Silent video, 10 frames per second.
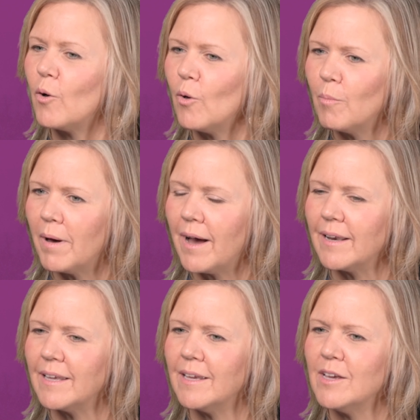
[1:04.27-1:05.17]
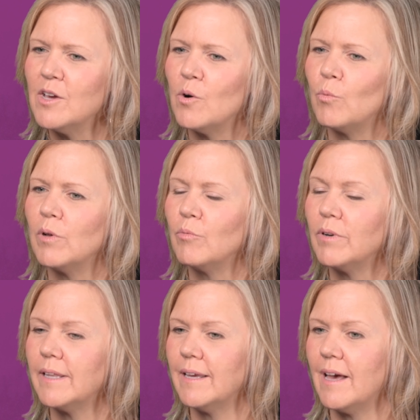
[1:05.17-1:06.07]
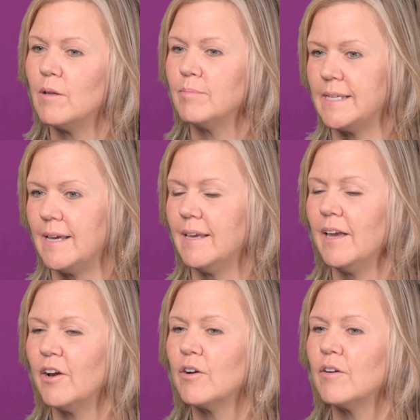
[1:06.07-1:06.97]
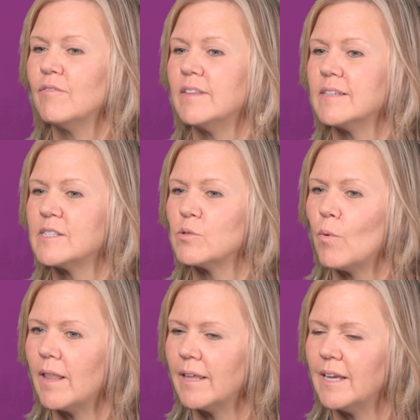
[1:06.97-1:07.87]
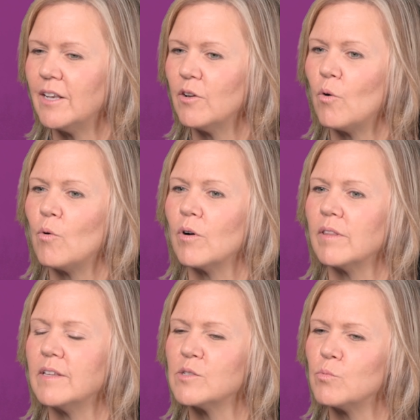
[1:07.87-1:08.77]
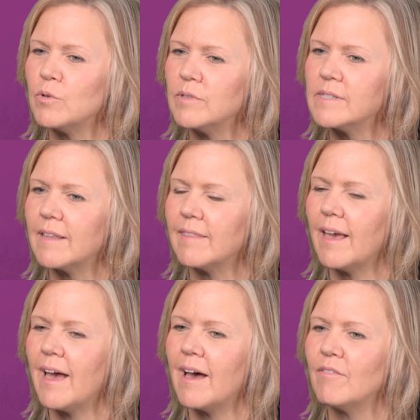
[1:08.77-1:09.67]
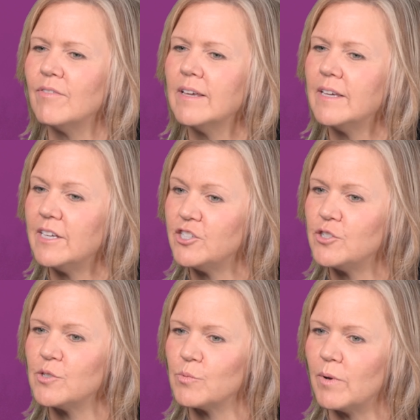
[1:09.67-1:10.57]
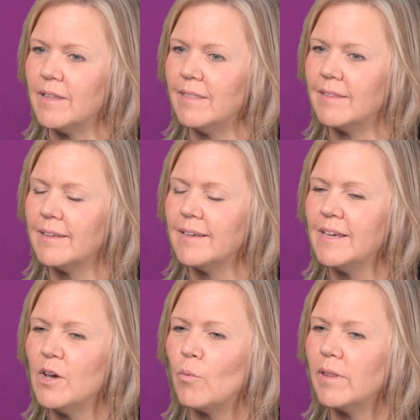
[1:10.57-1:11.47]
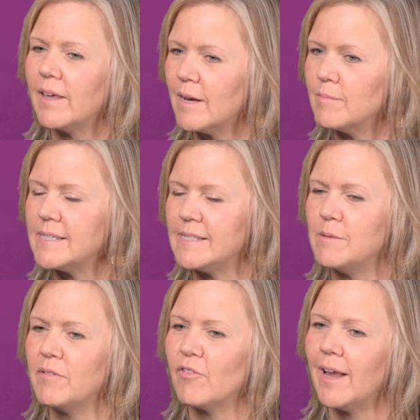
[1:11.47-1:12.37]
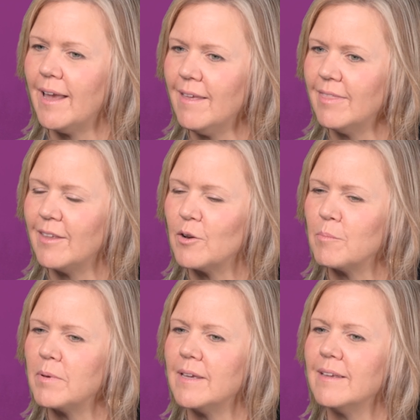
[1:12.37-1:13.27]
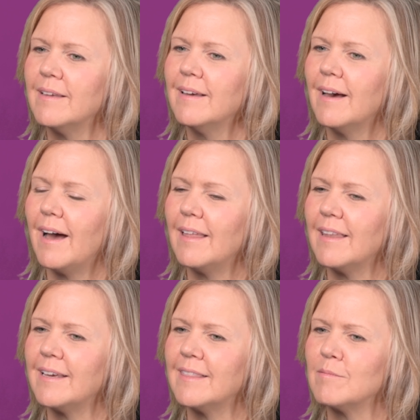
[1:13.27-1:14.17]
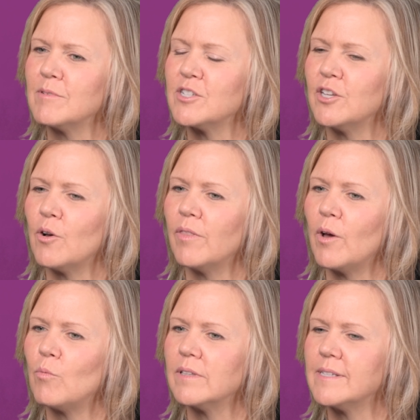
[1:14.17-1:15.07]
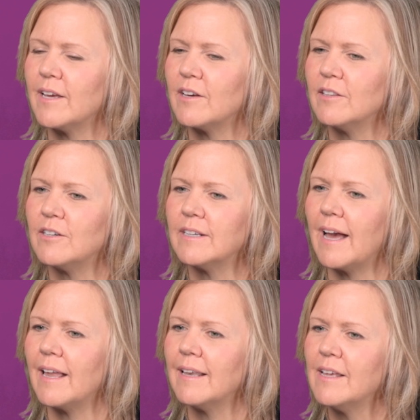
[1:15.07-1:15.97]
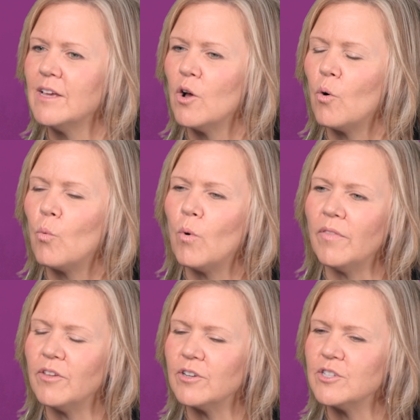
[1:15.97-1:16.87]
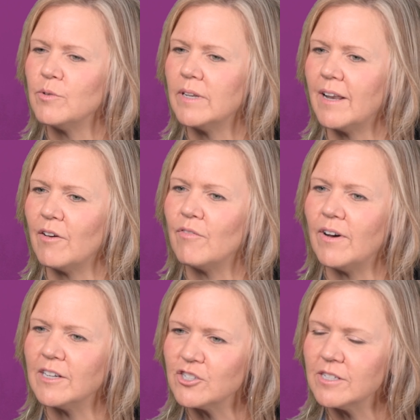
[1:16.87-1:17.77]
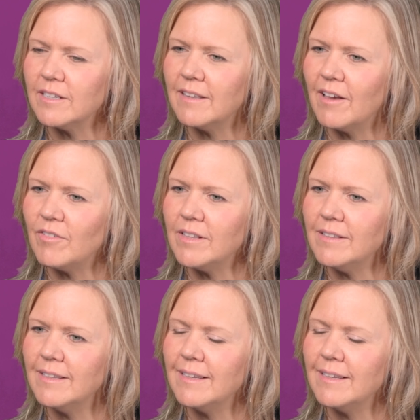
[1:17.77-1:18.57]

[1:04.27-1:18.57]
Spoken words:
the whole body, we'll really help take care of the swelling or these wounds that they have issues with. When they come to see me for hand therapy, I like them to know that we'll take a look at what they're doing on a functional level